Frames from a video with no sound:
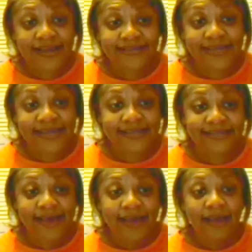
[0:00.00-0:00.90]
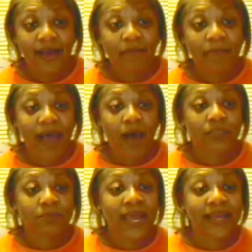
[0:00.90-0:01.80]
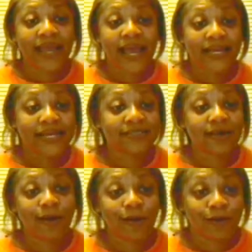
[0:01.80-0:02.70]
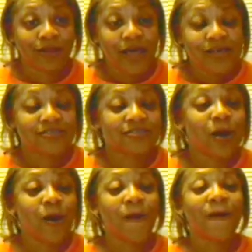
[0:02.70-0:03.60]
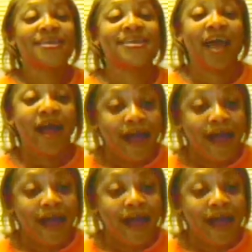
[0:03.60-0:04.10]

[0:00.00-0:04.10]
ideas about mankind as a whole. So, yeah.